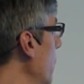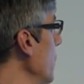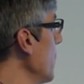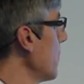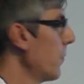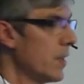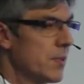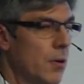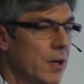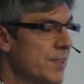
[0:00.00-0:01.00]
bodies of the
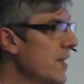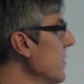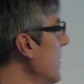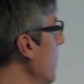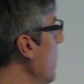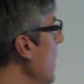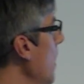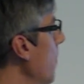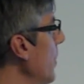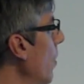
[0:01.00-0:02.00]
solar system,
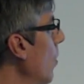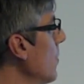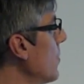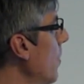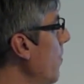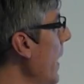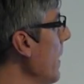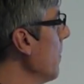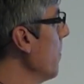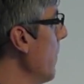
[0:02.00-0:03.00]
but also by